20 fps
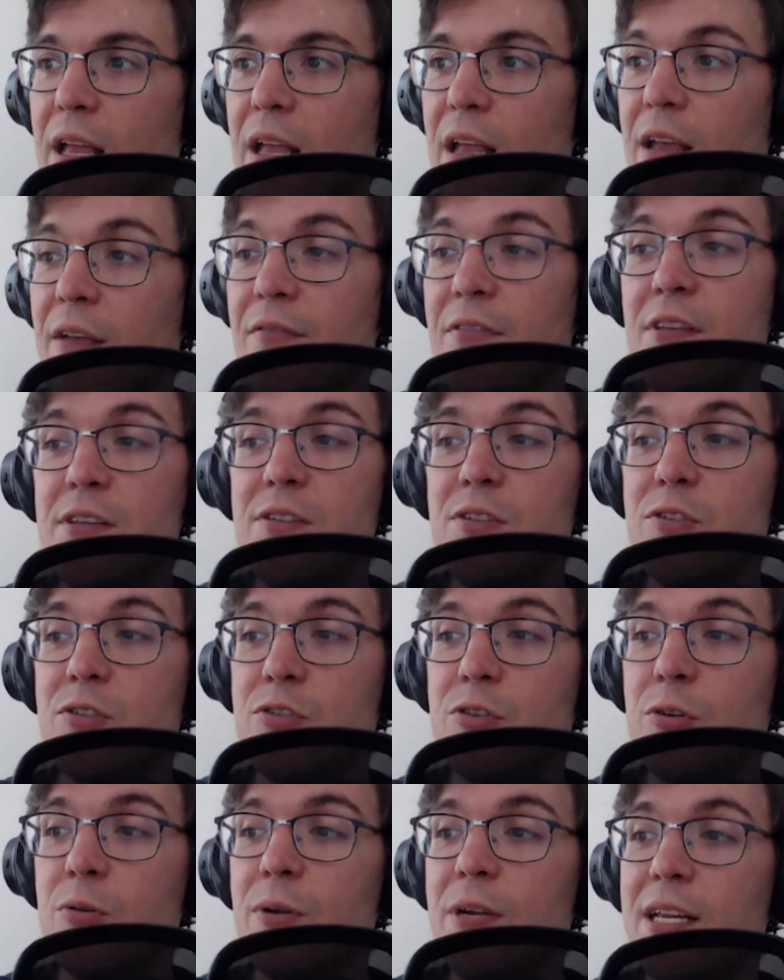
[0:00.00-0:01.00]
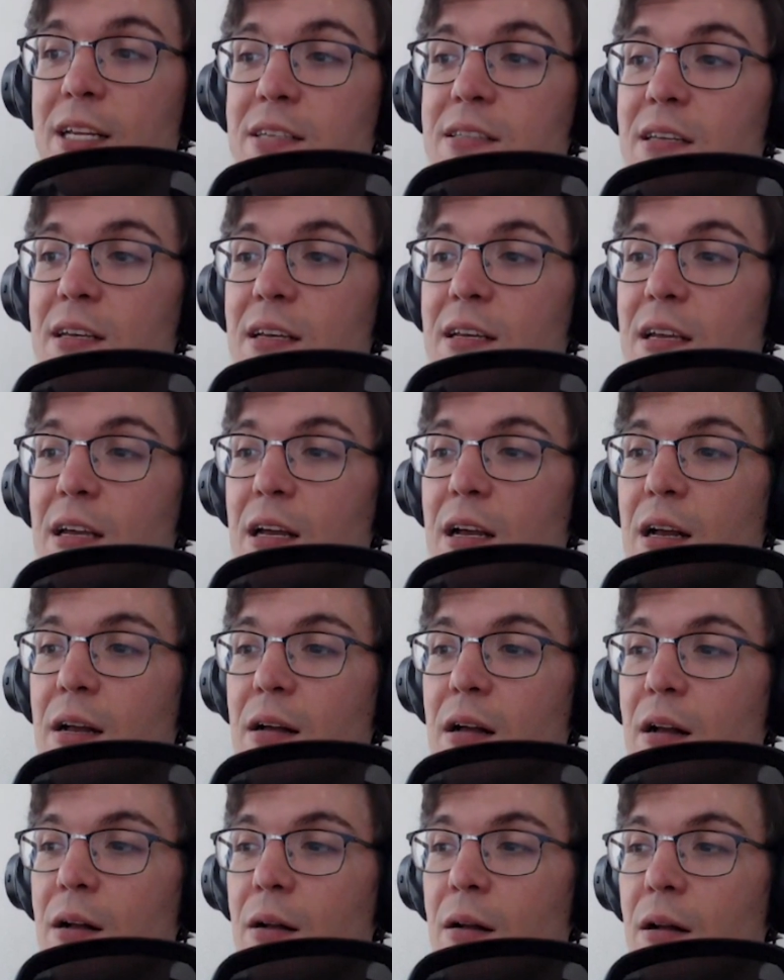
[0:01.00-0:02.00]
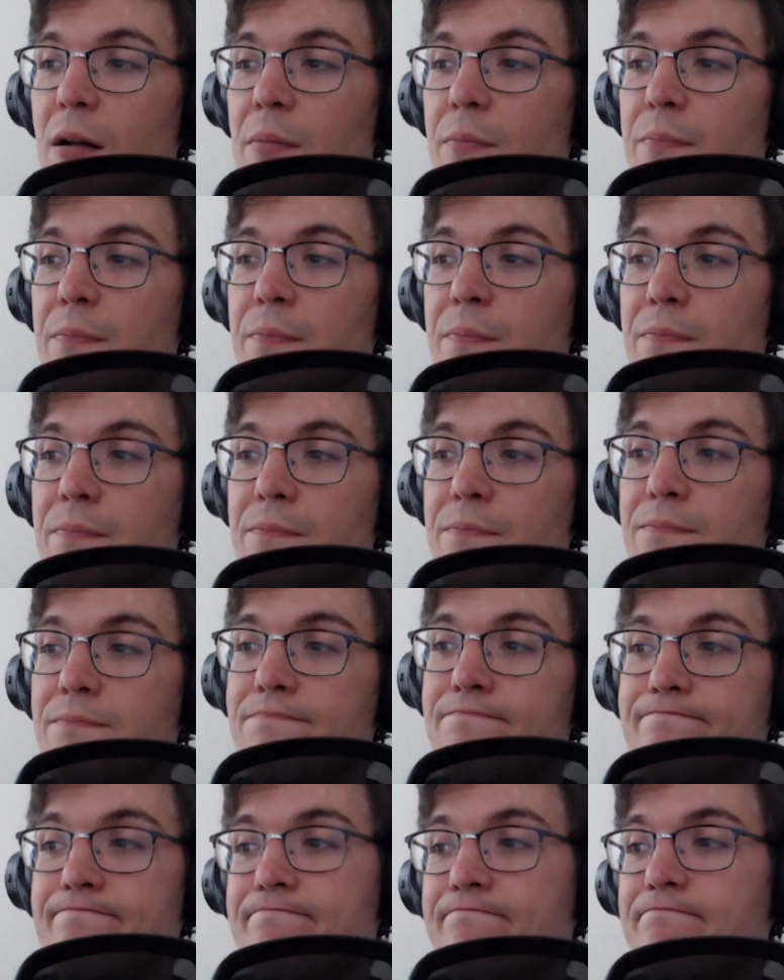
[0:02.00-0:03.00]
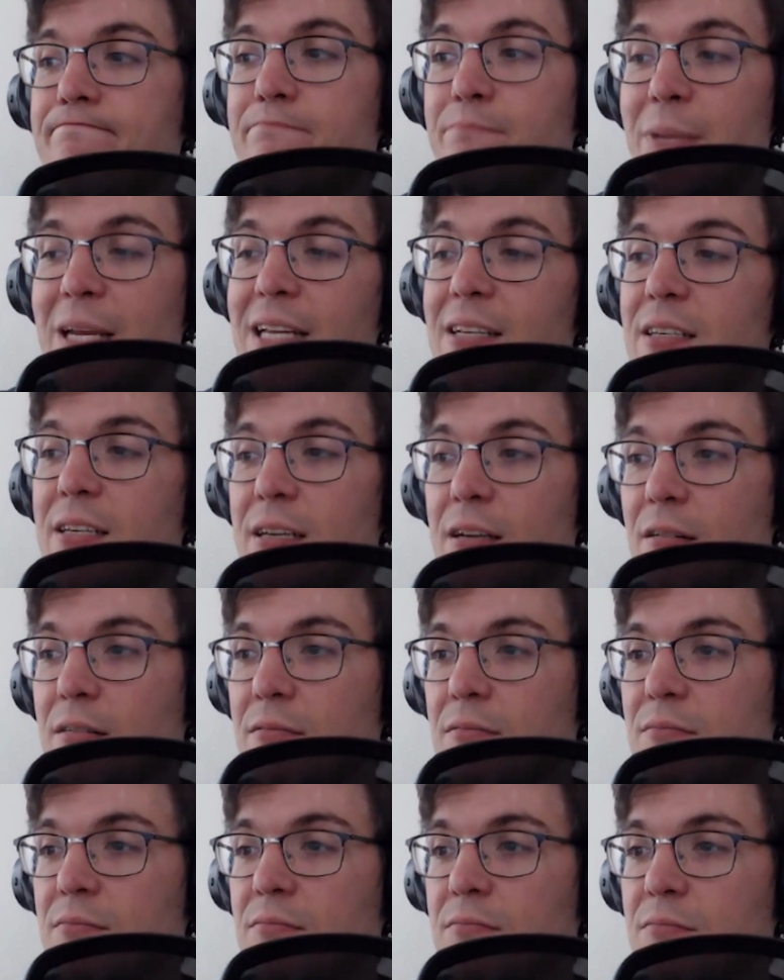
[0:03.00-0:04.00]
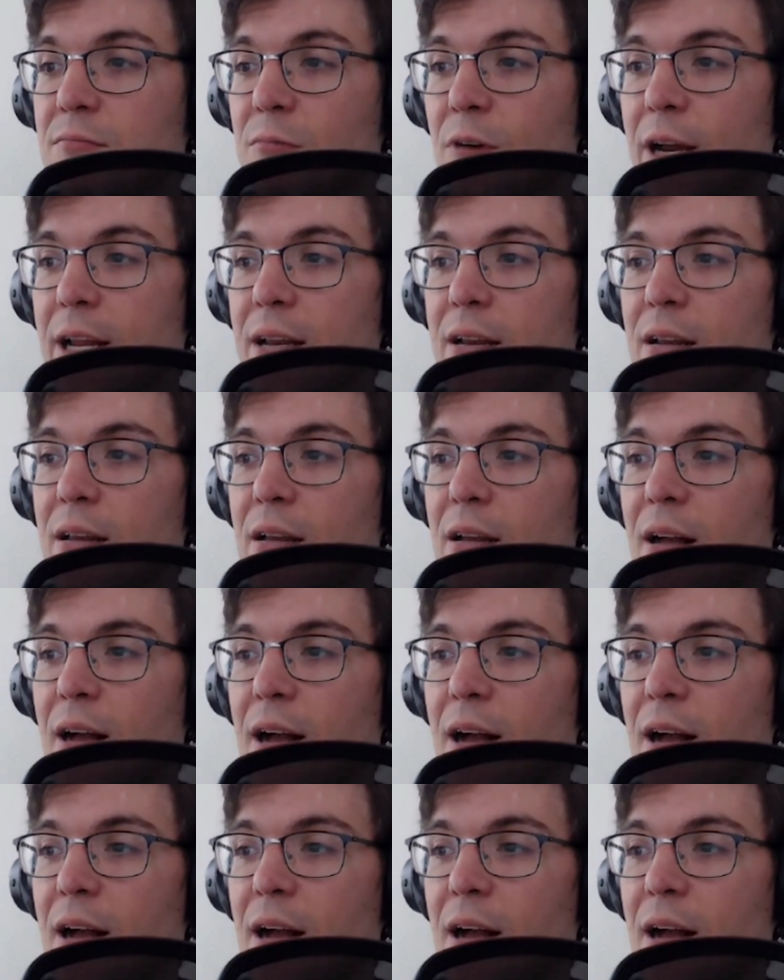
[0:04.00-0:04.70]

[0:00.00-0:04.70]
If this is true, it is a big deal, right?